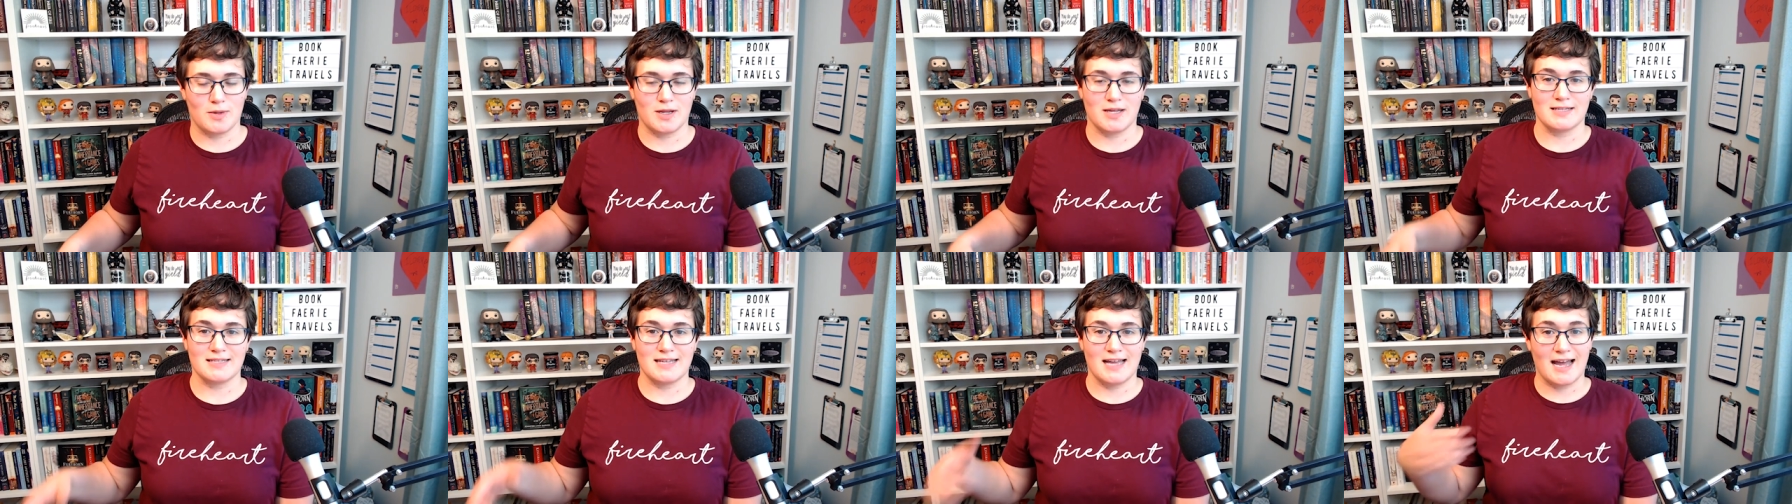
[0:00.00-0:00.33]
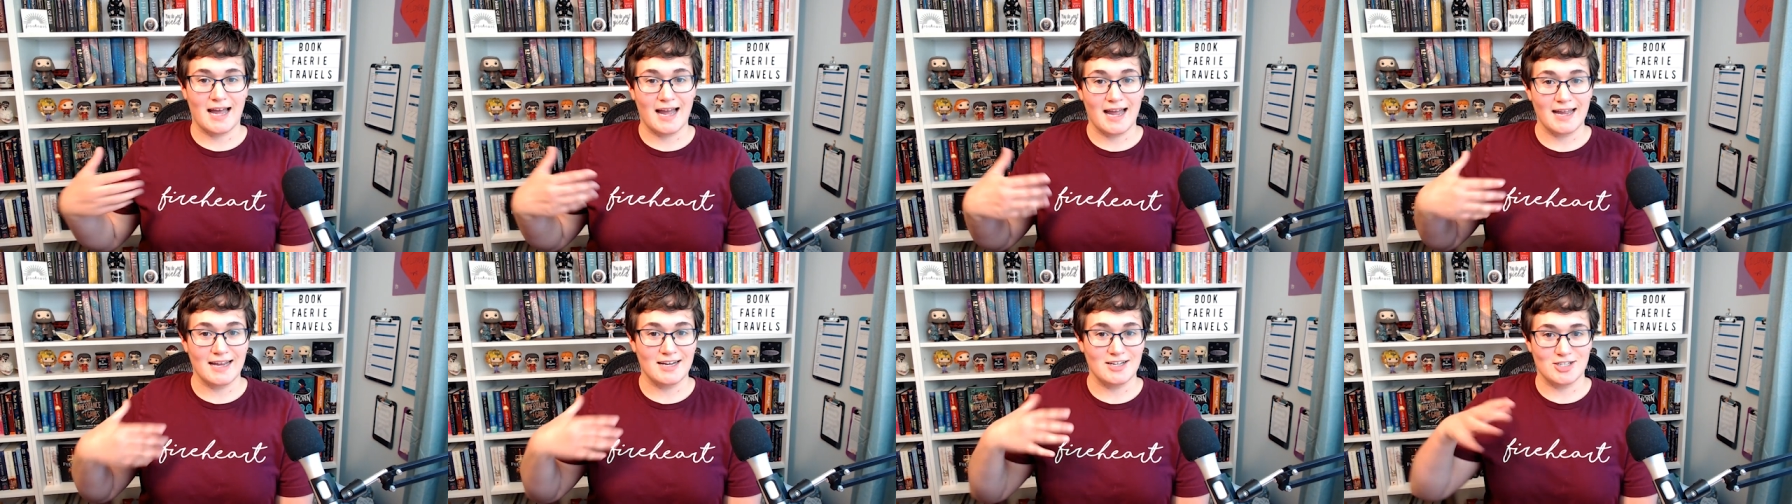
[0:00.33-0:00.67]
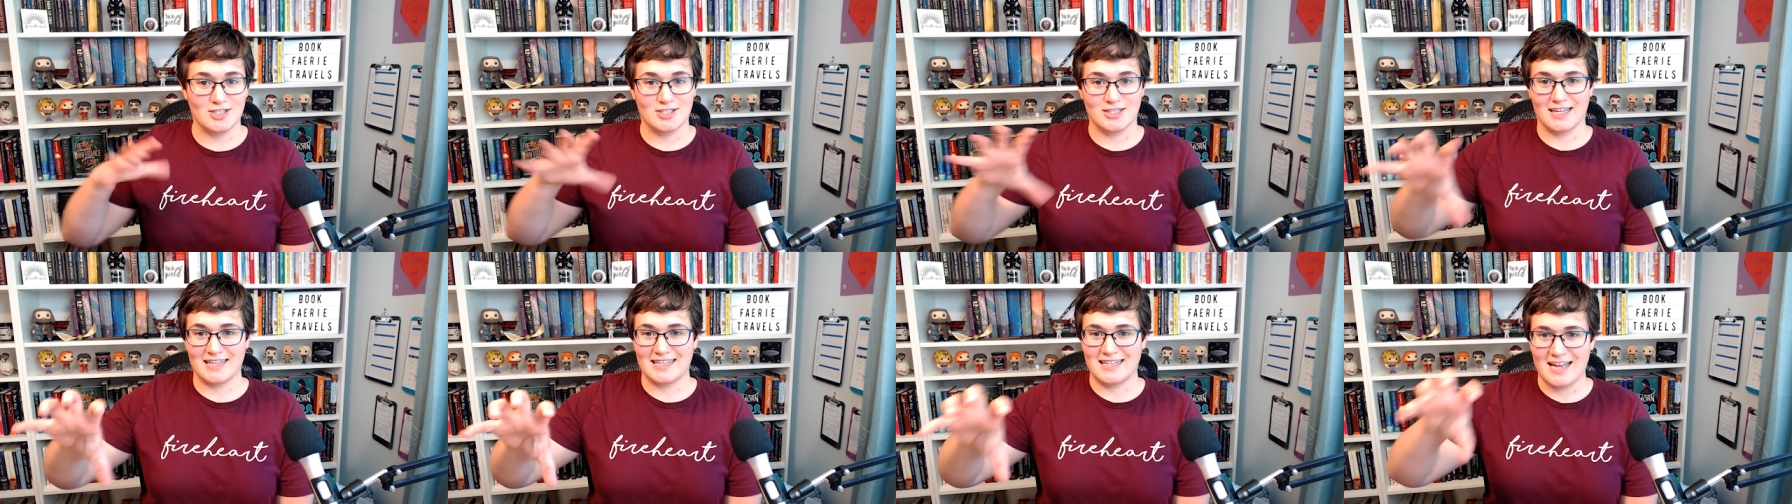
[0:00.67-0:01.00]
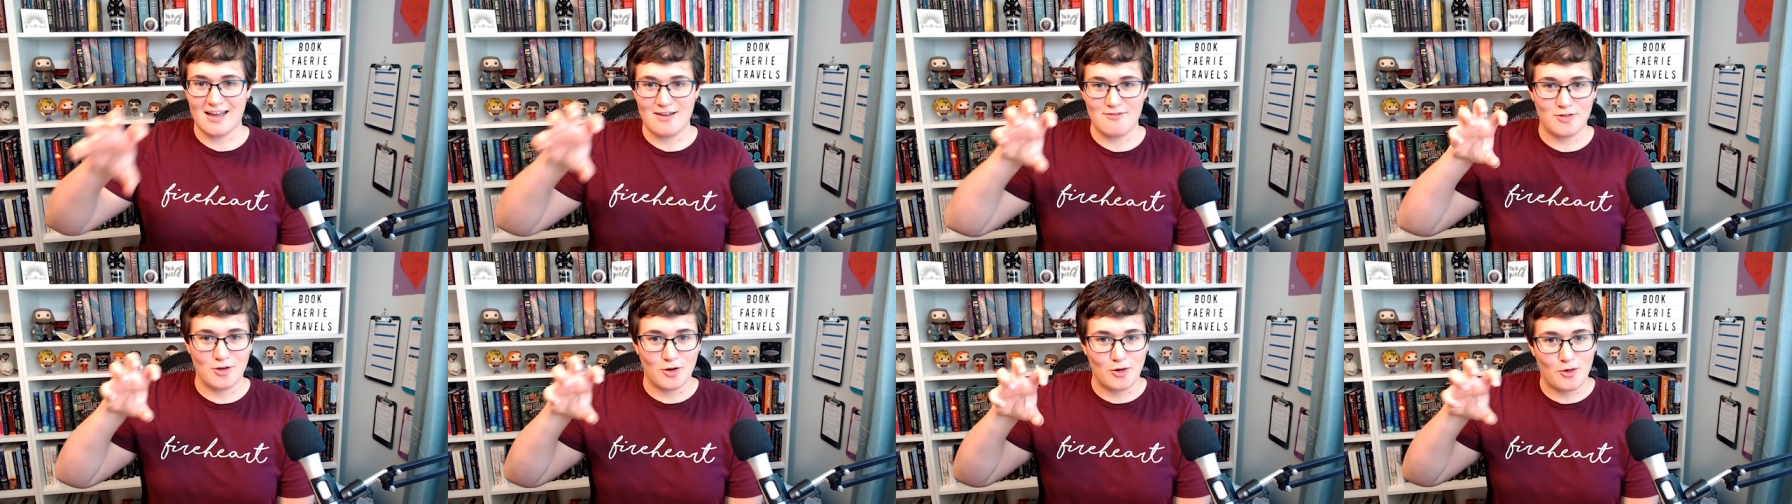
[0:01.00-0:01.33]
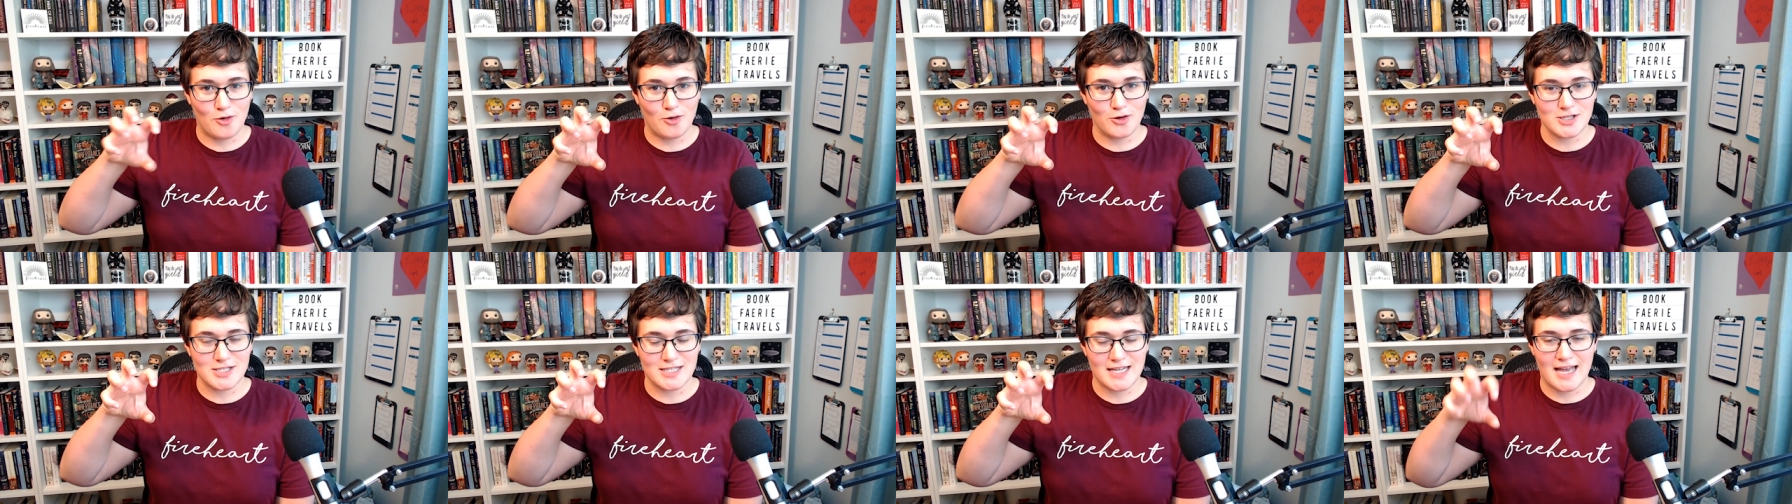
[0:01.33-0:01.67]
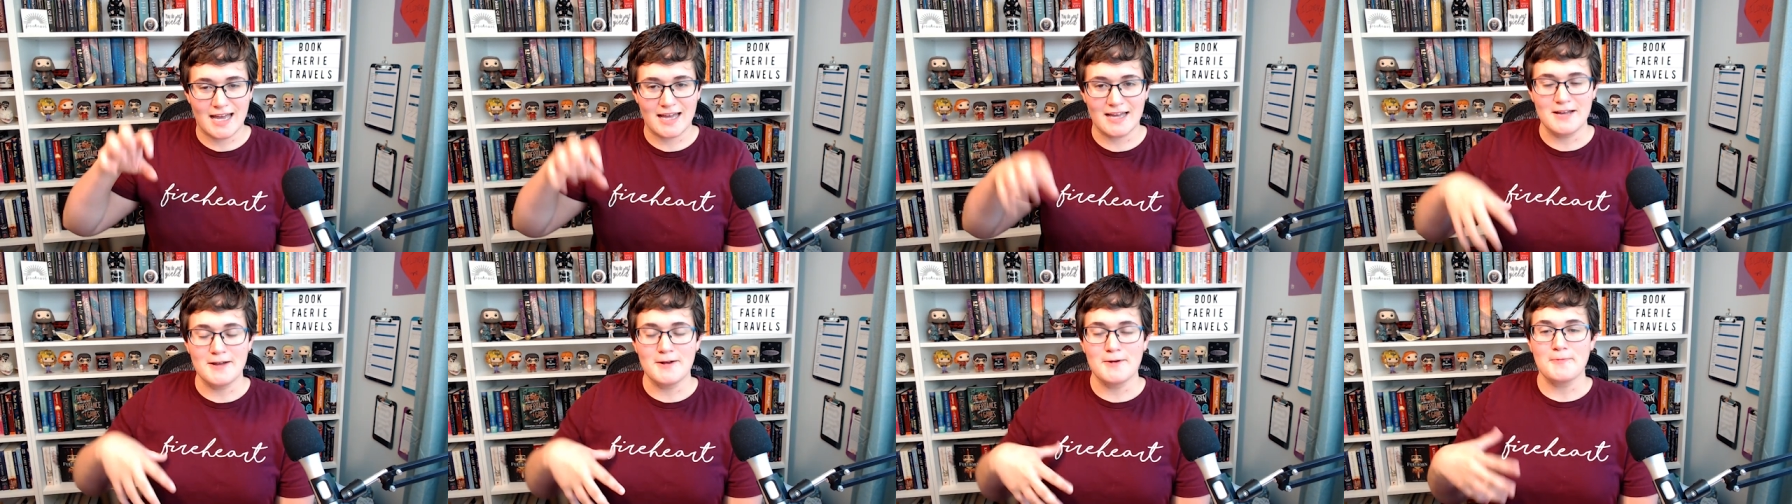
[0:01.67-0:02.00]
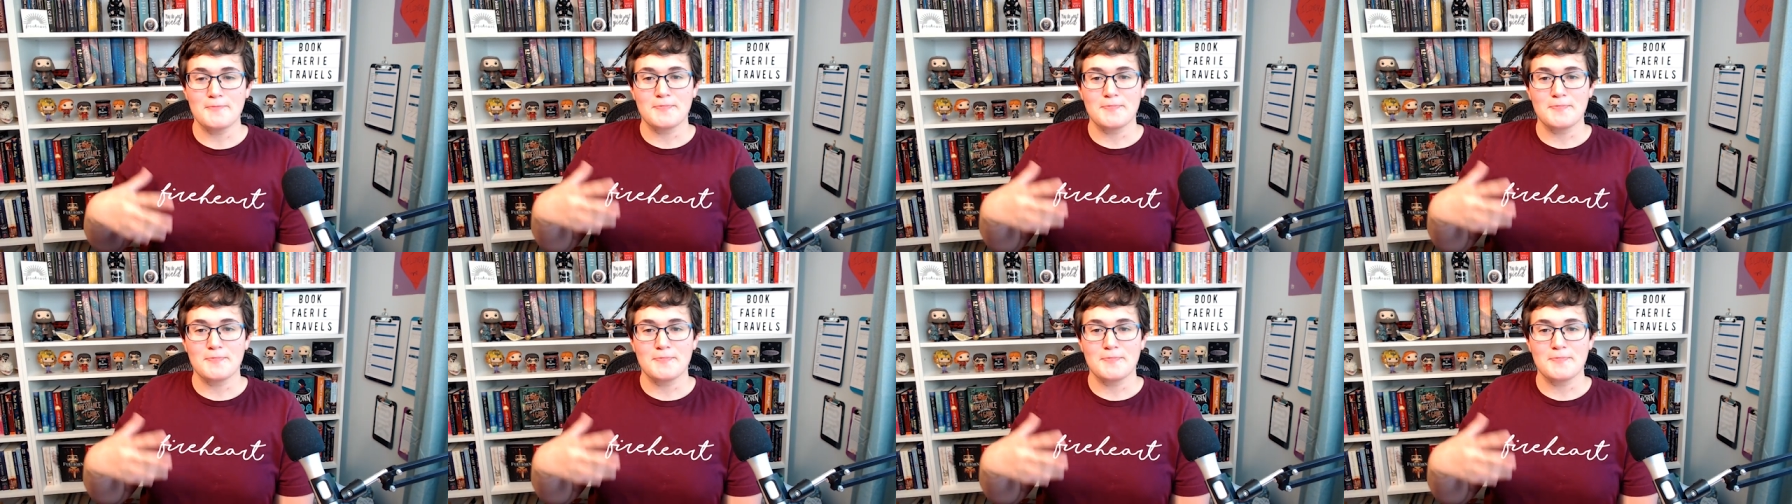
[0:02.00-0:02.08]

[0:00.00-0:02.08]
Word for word: because I just like to have the whole set